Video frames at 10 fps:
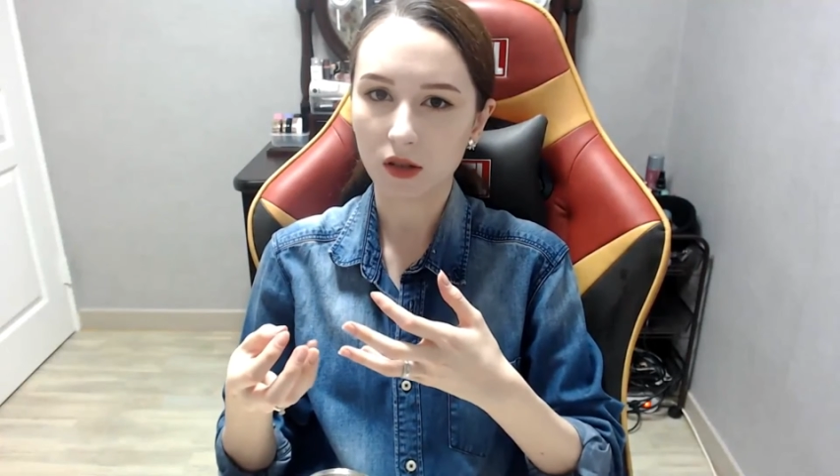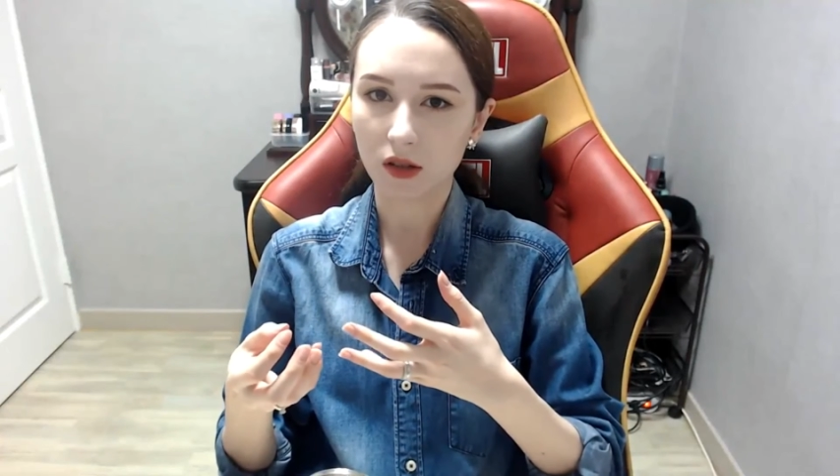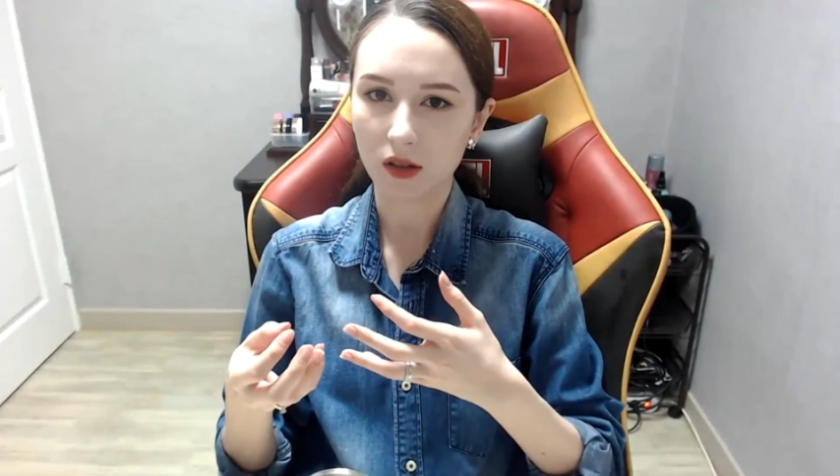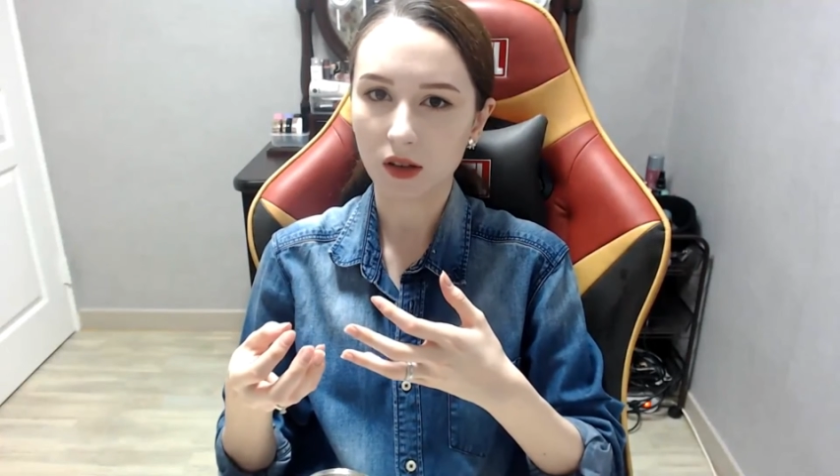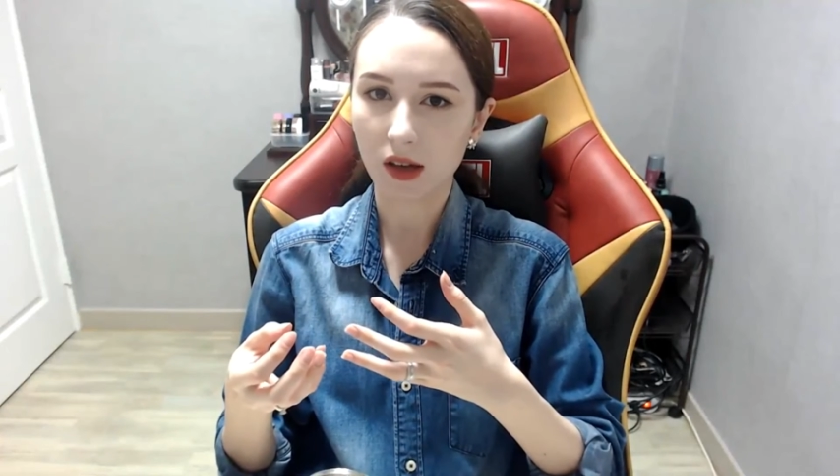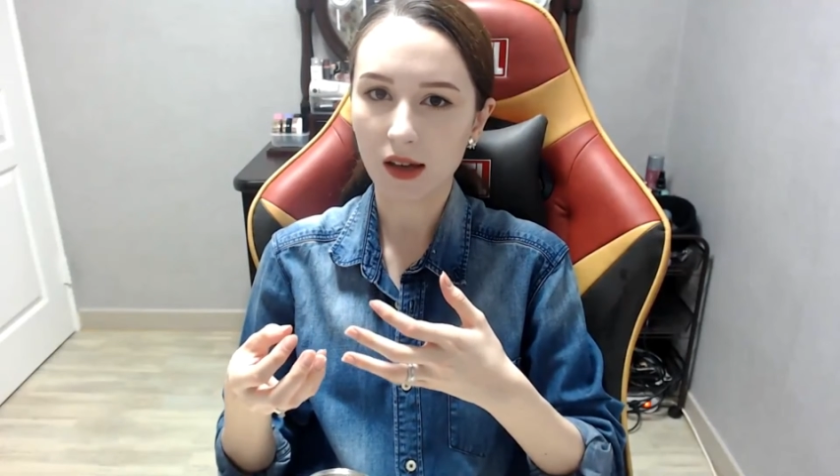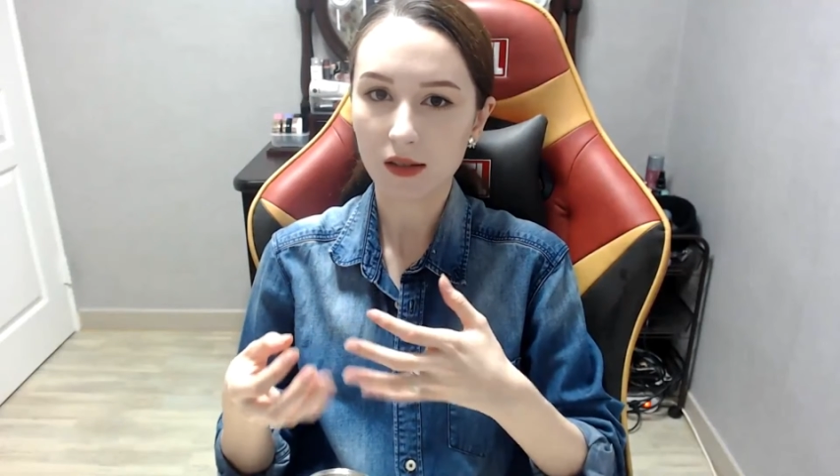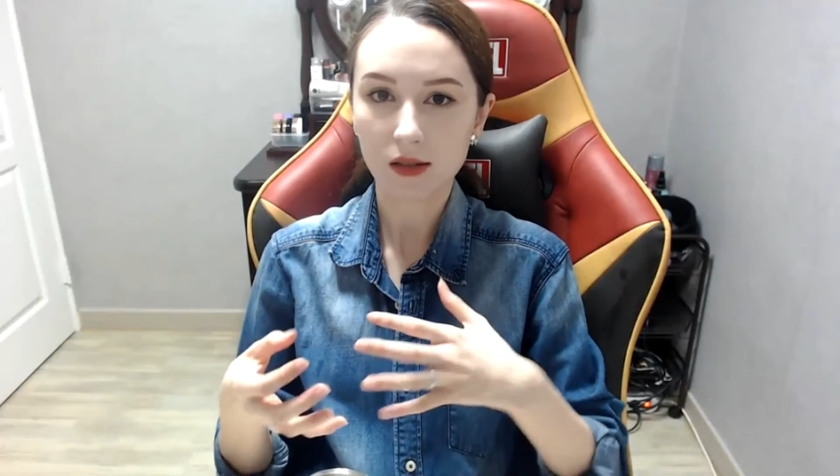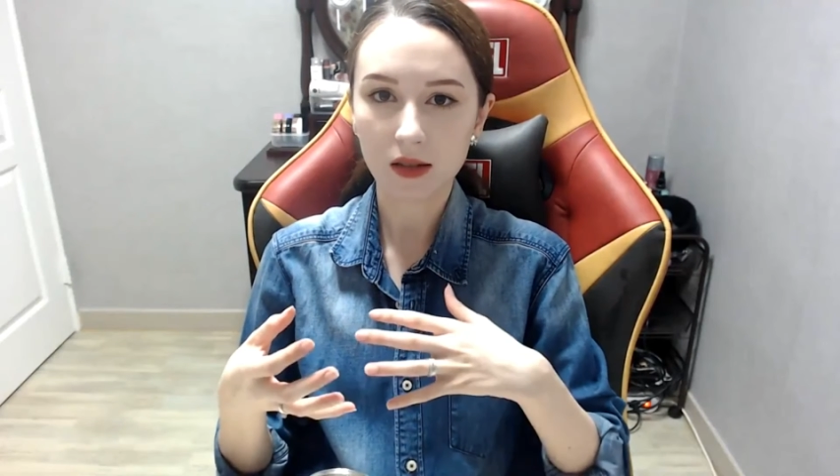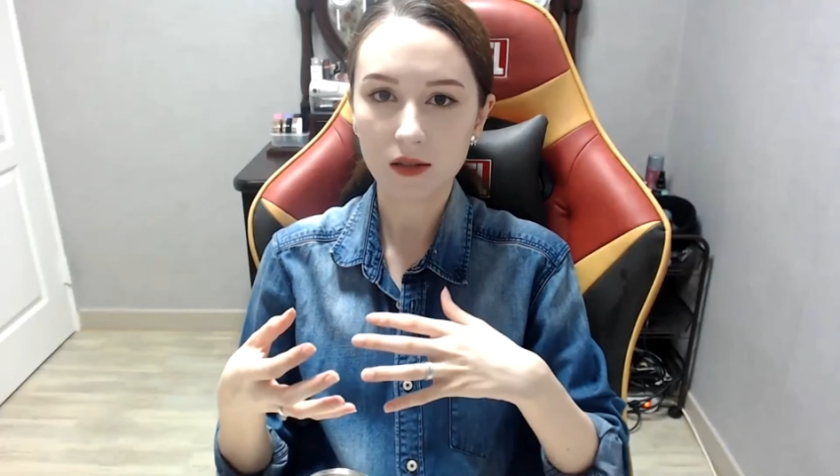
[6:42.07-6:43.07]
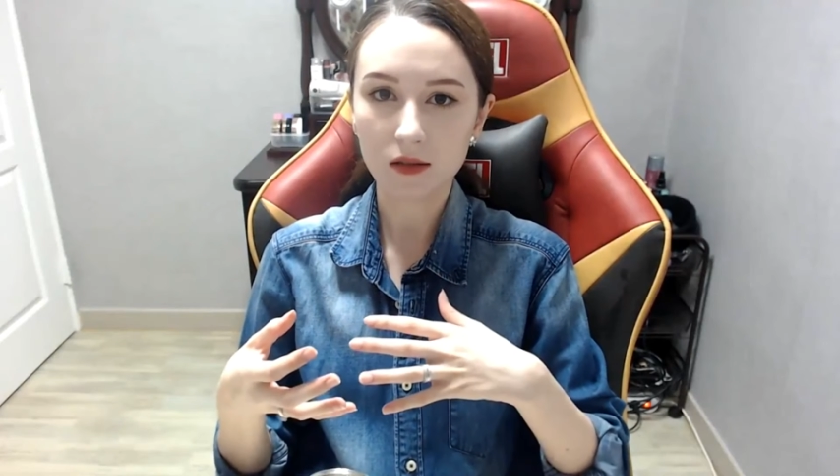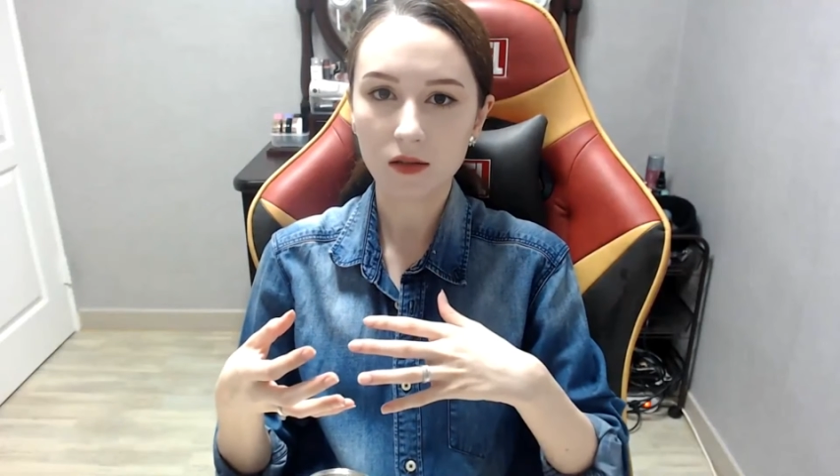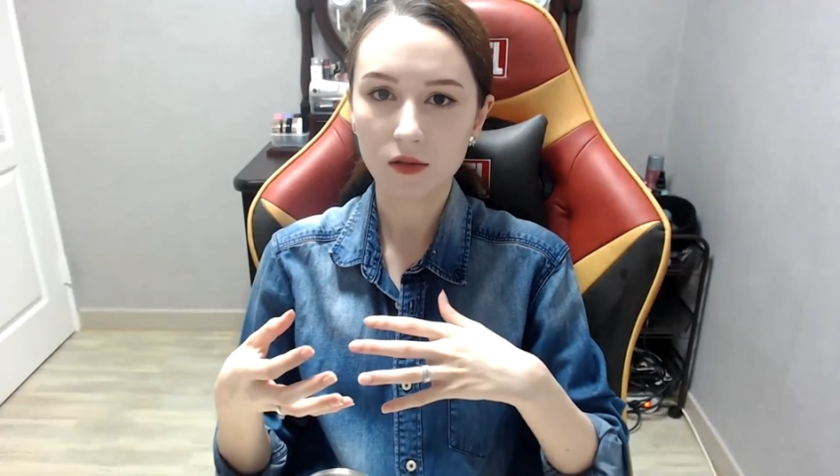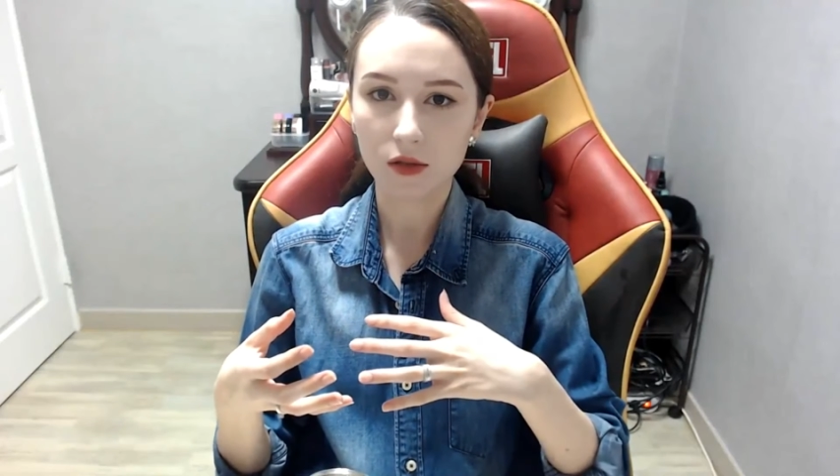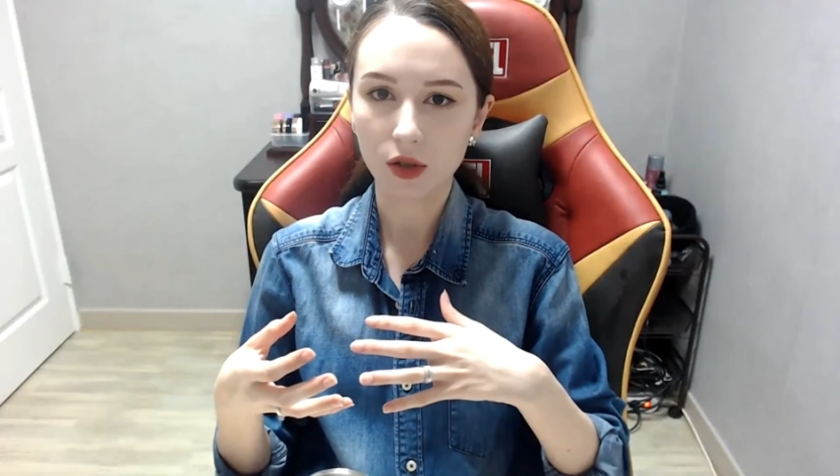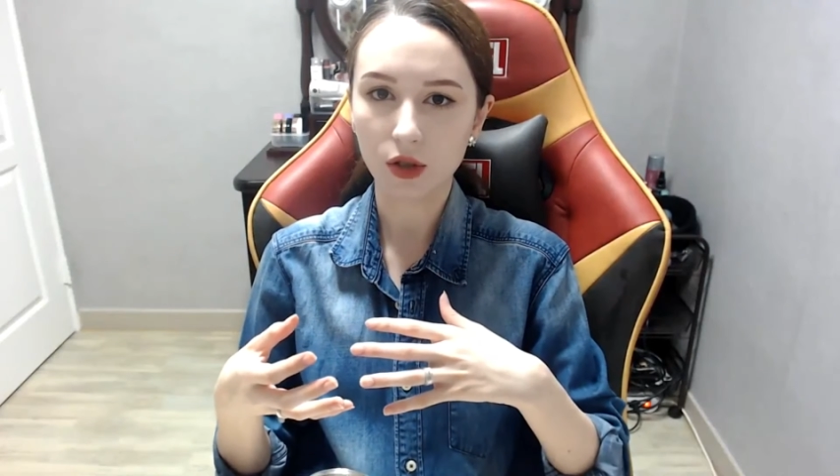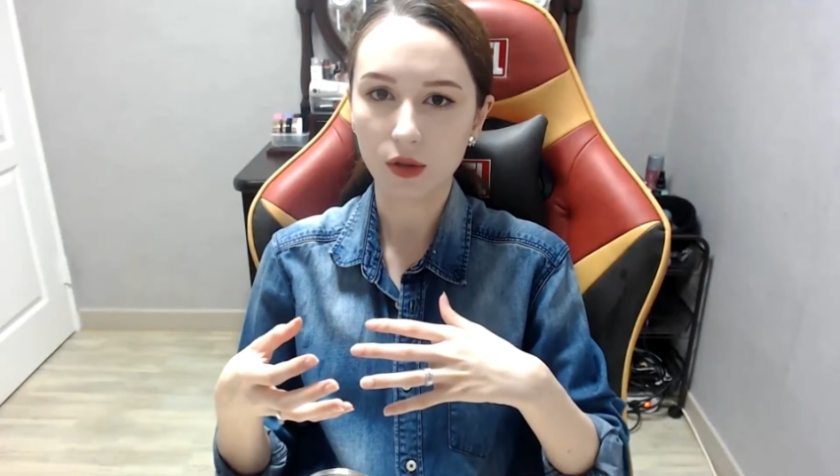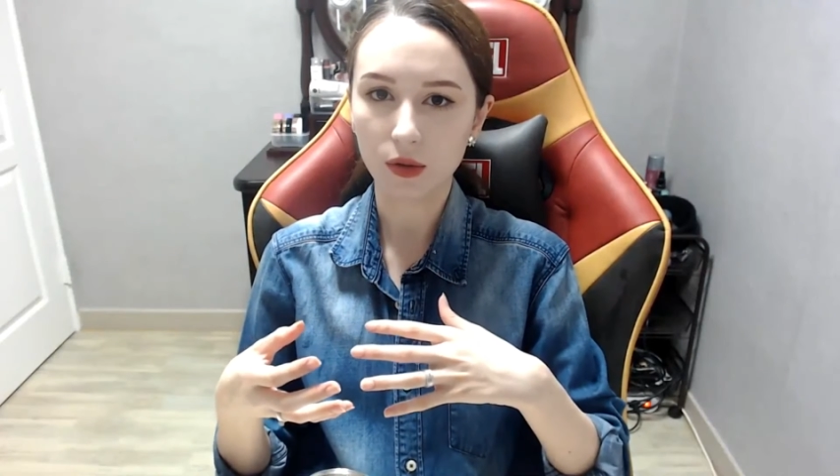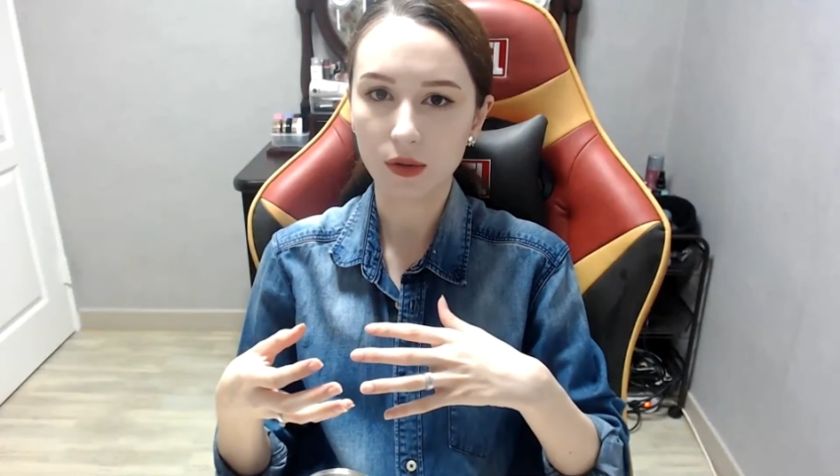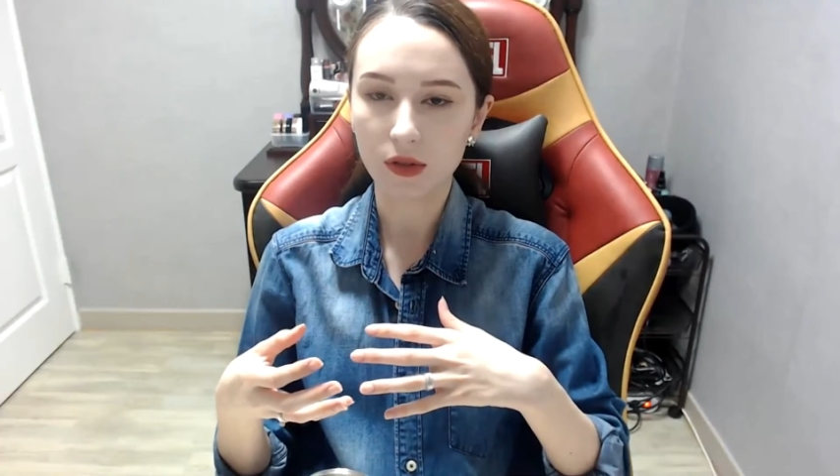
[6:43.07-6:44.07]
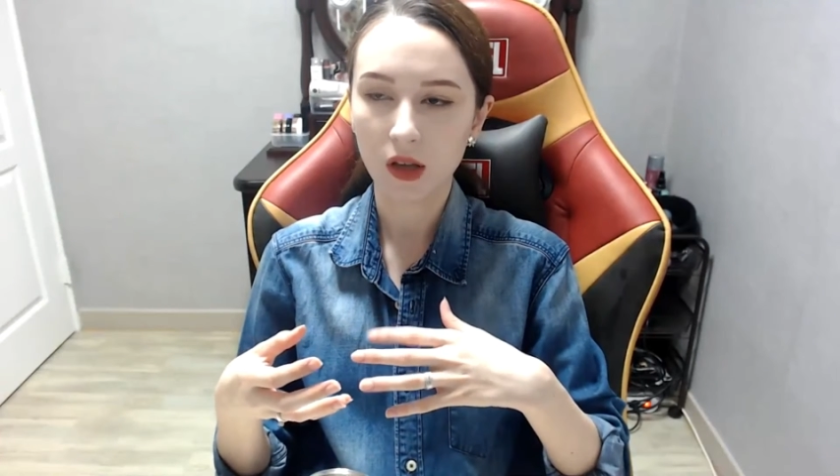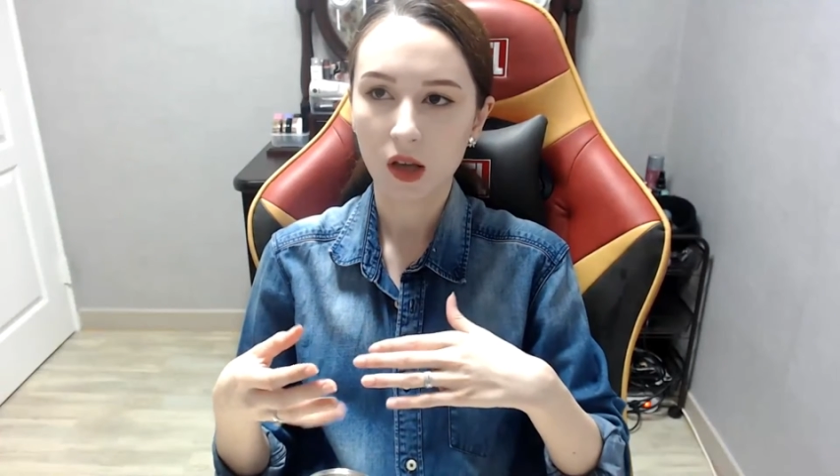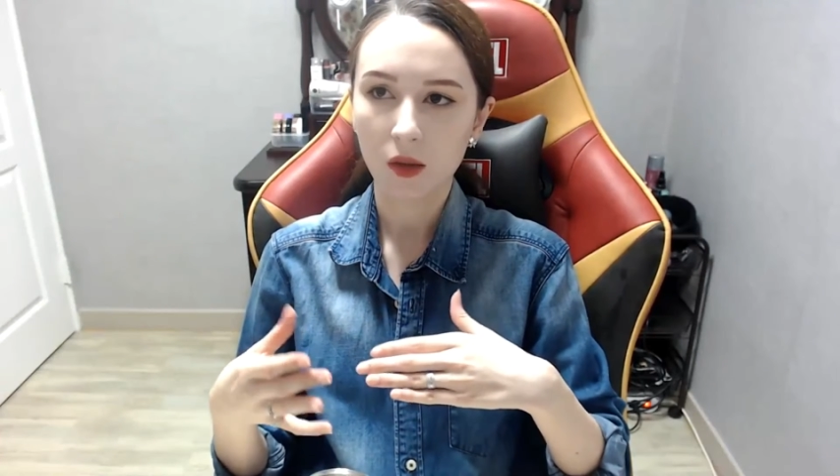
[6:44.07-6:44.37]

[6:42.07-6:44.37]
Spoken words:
essence to use,